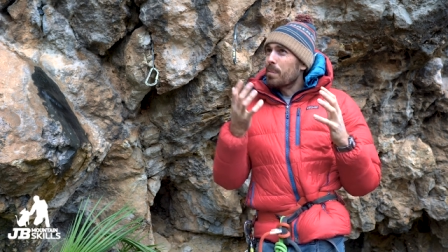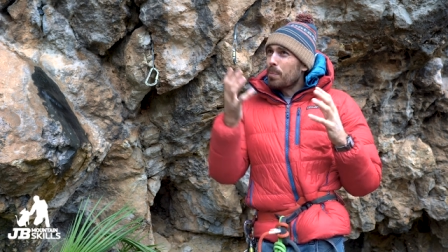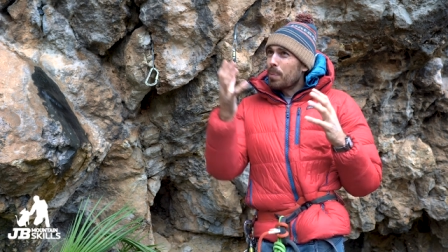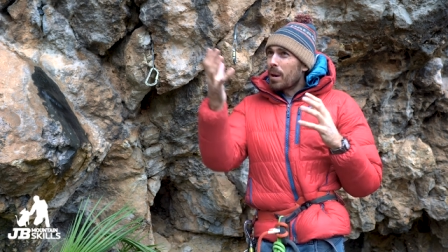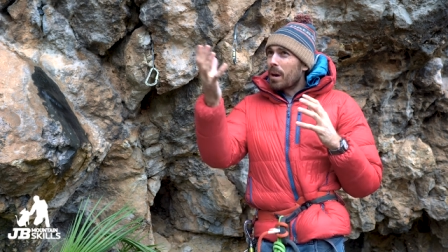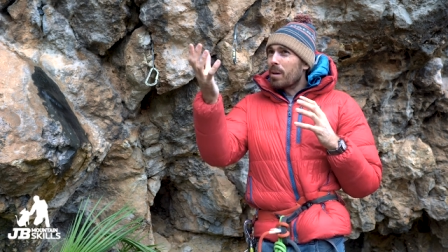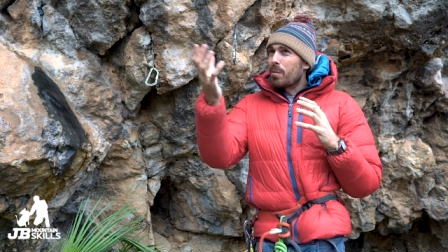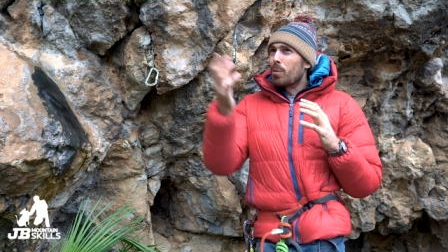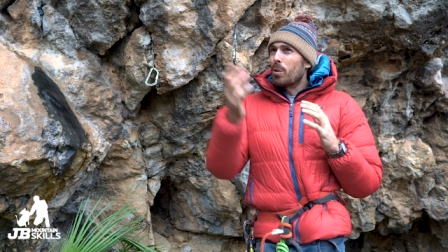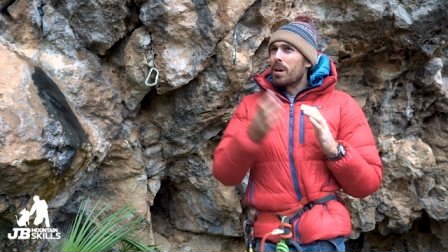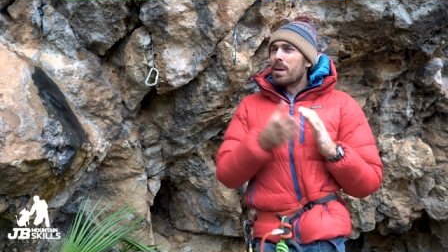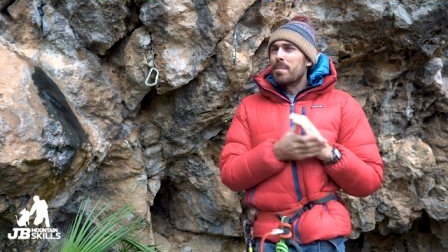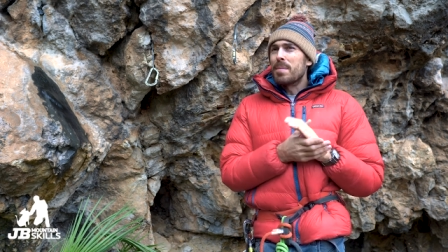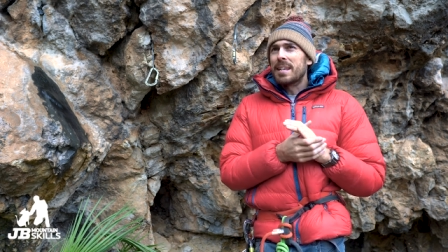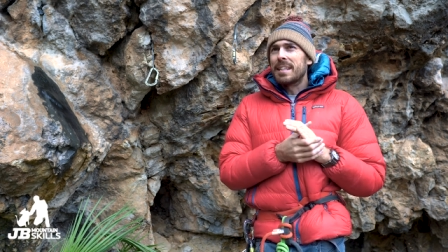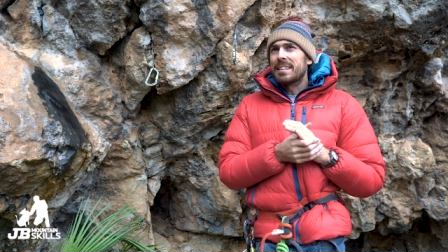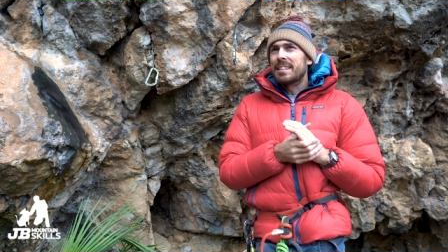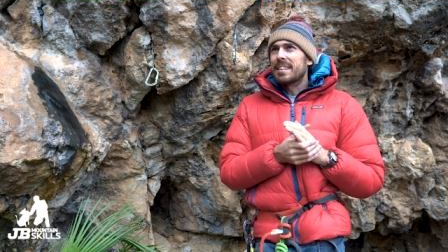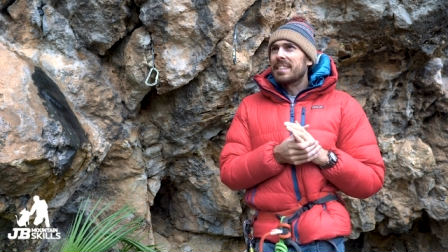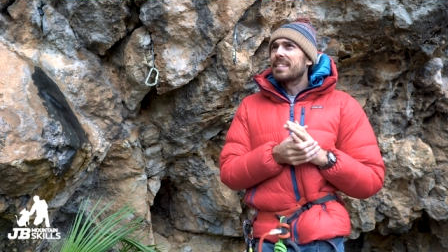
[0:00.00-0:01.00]
But what it
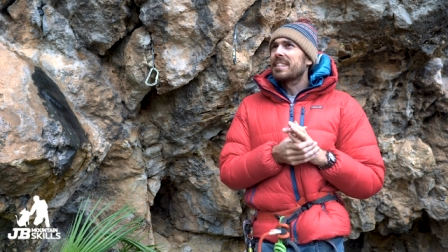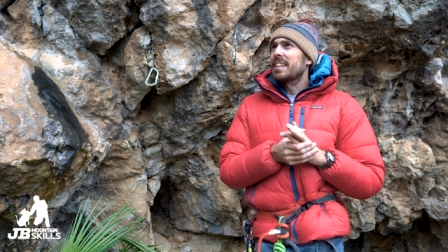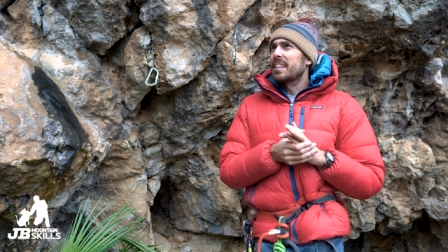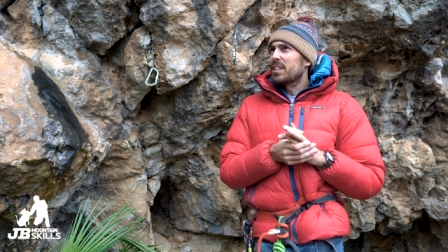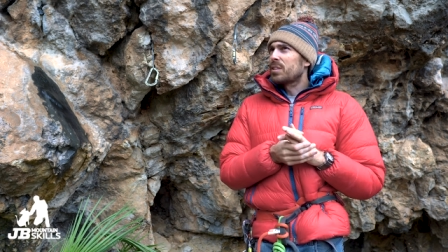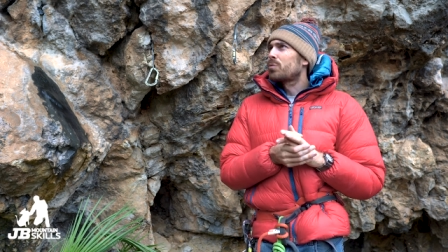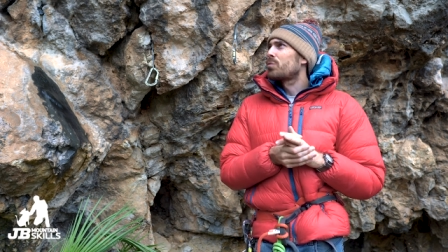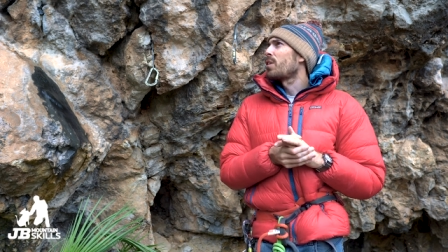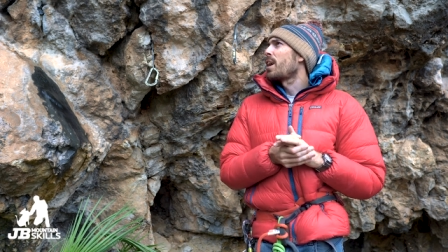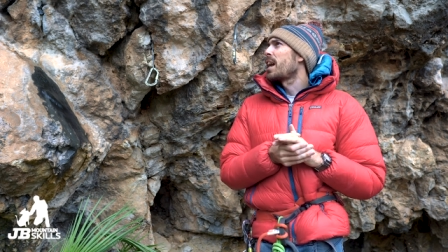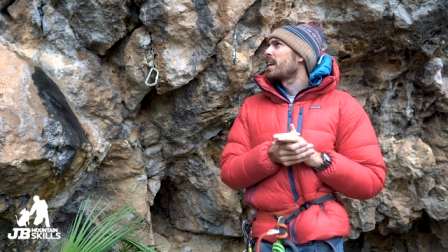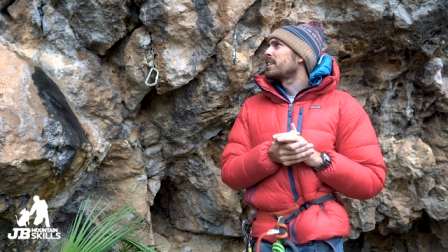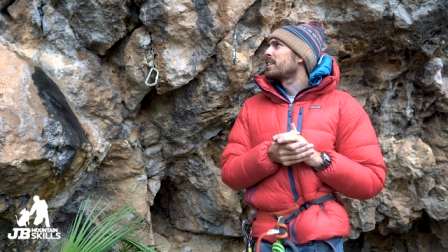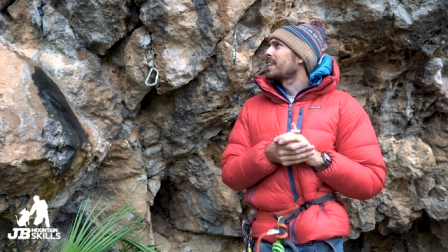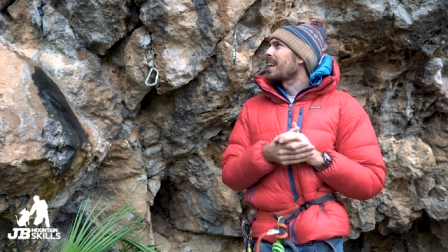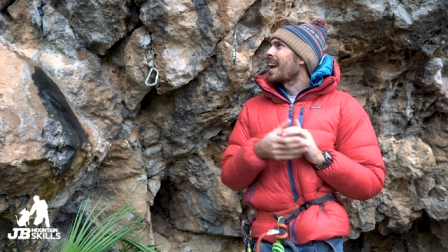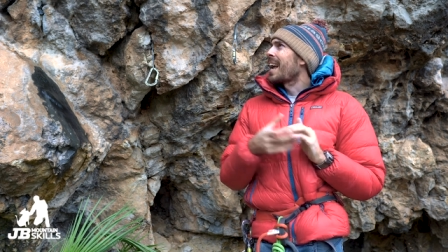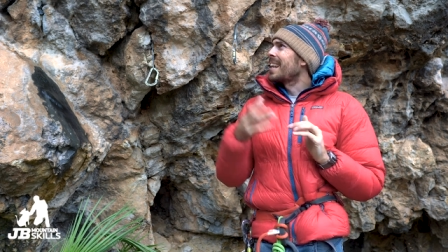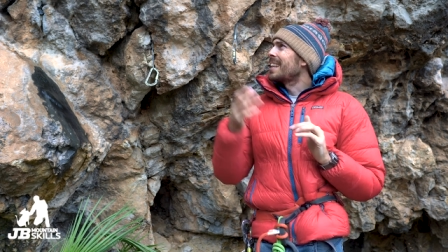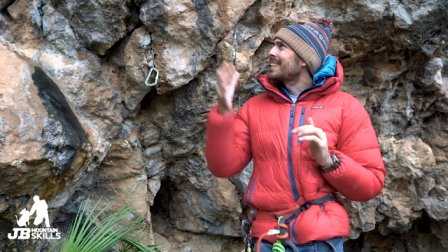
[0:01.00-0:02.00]
means is it's
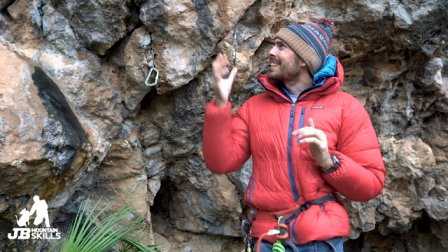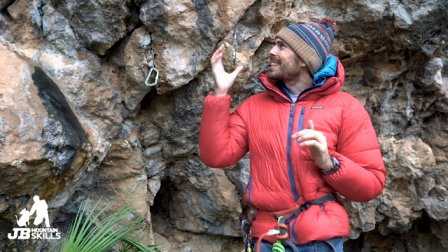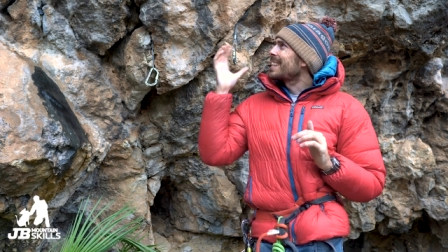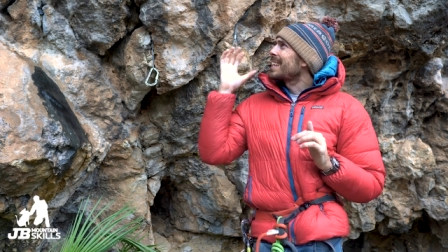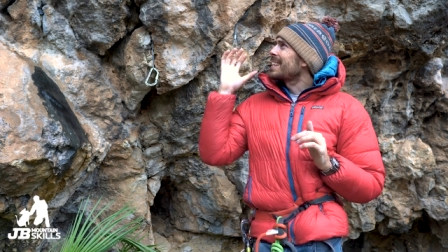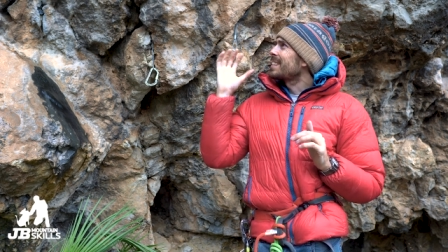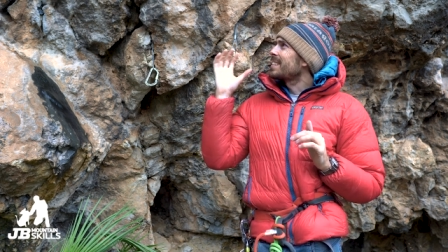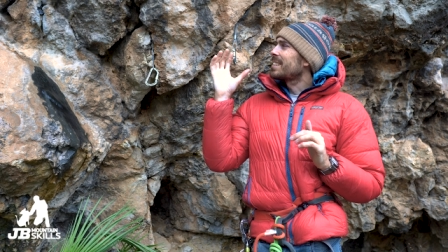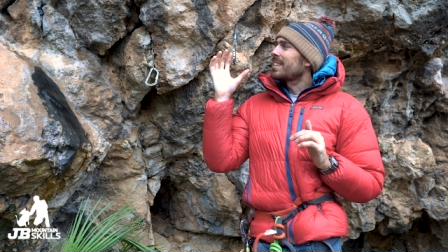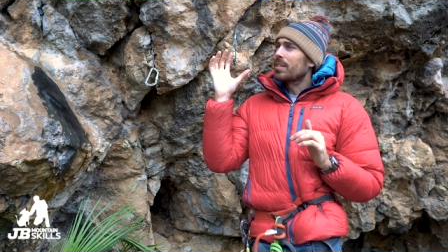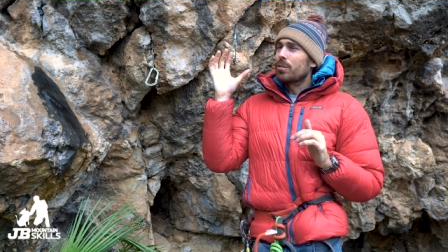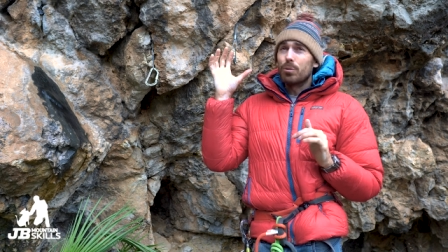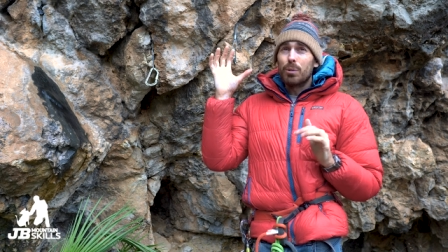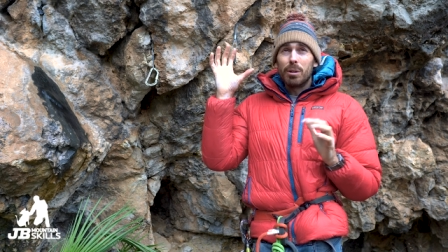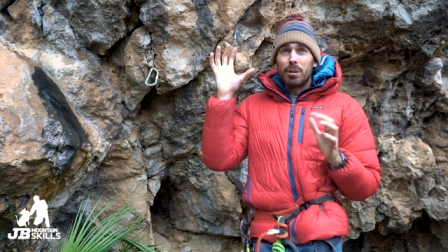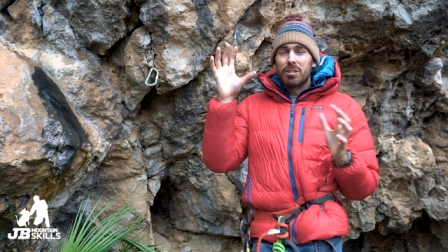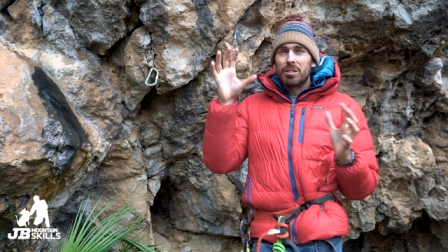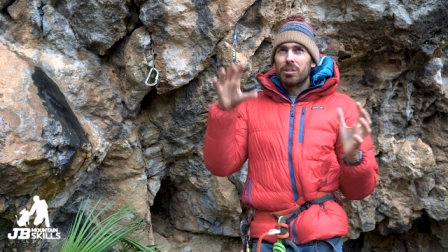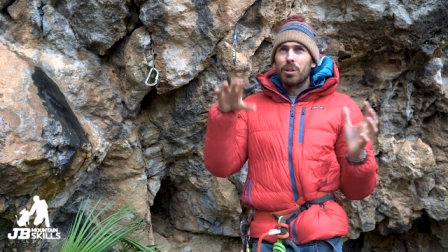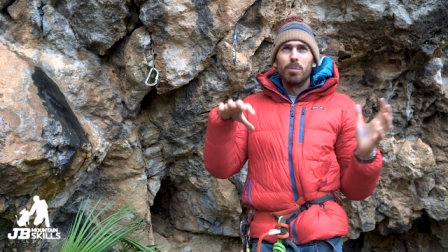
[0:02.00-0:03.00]
fresh, and there's, although
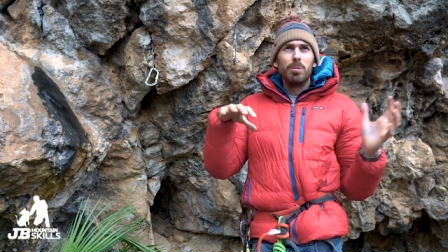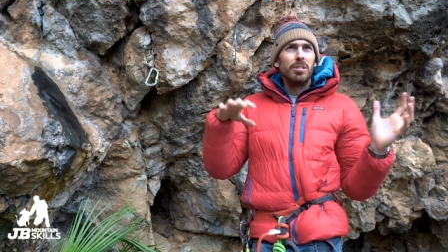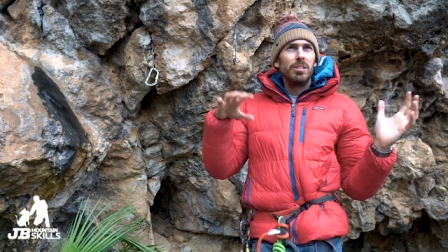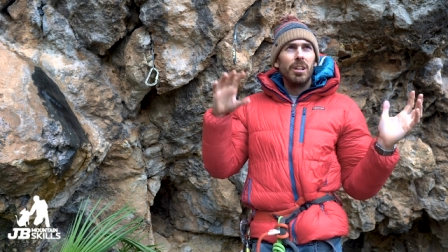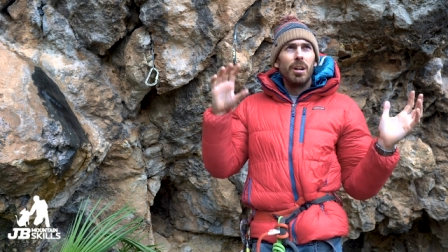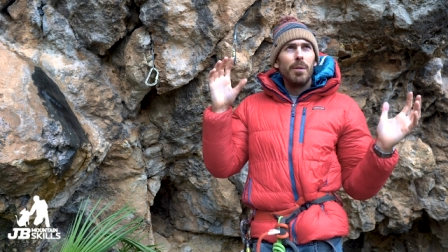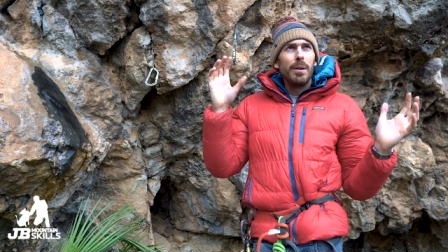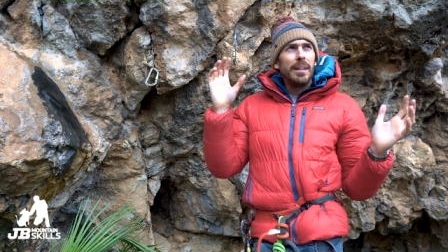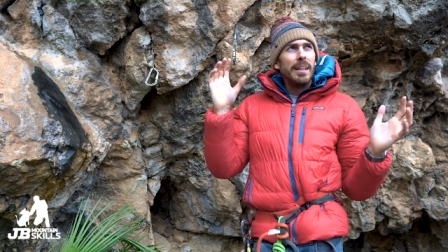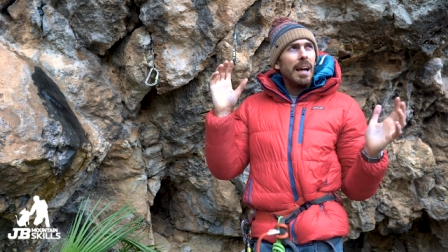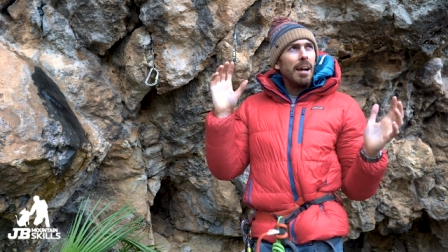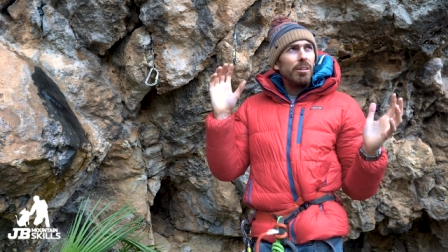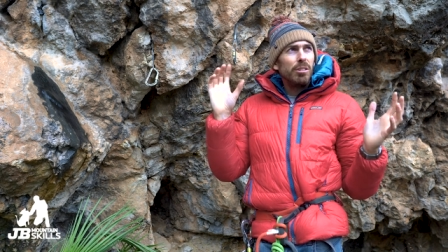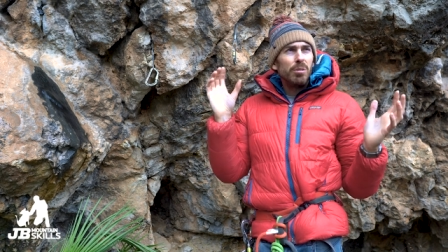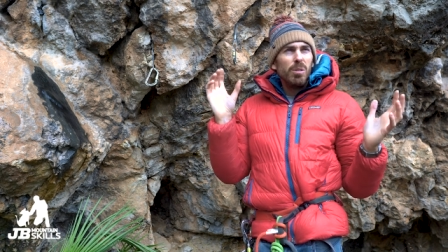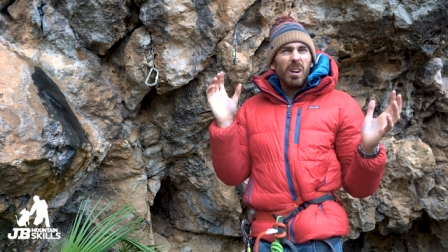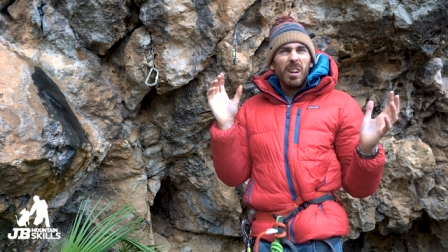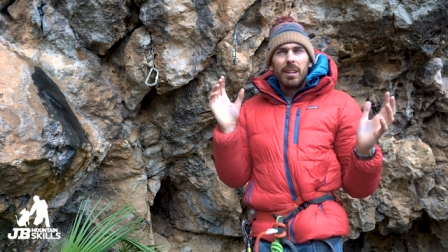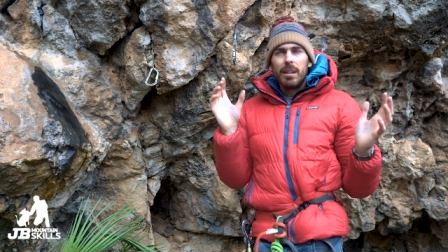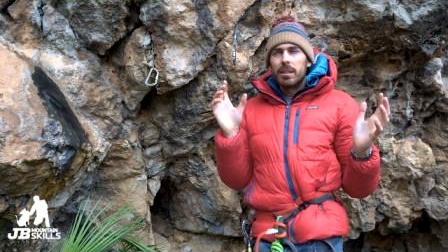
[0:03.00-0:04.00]
it stopped snowing now, it's
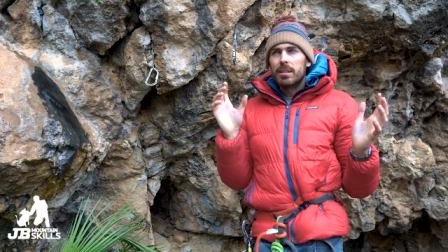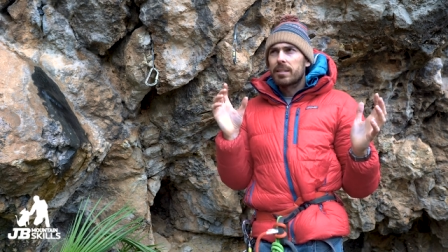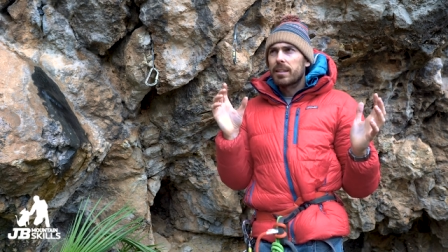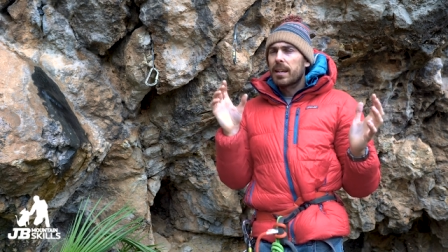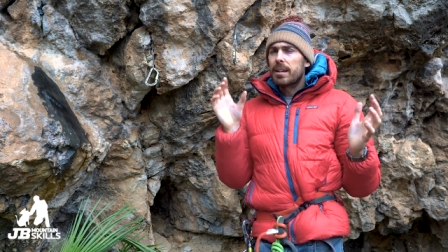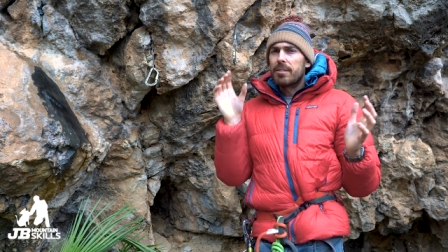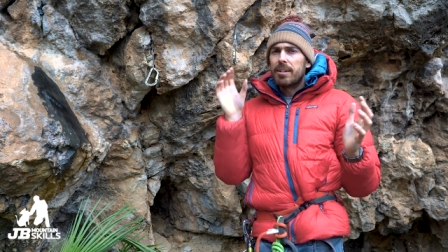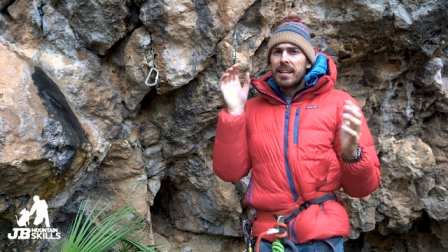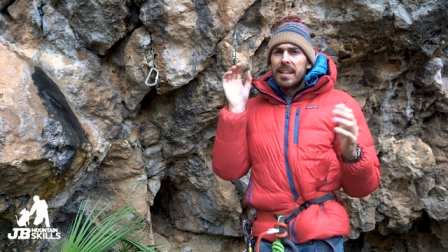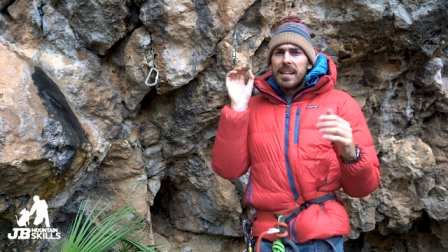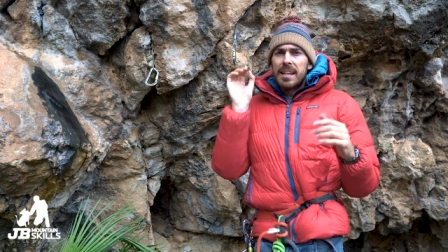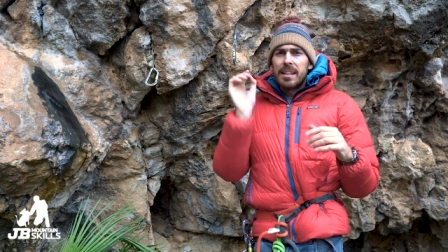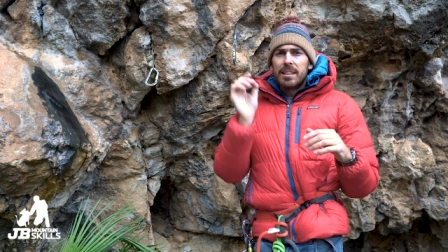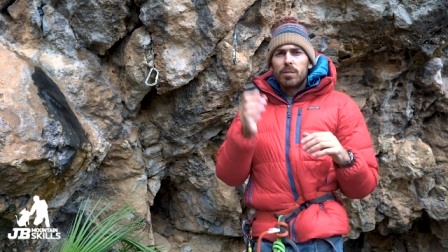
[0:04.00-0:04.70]
quite a nice day really.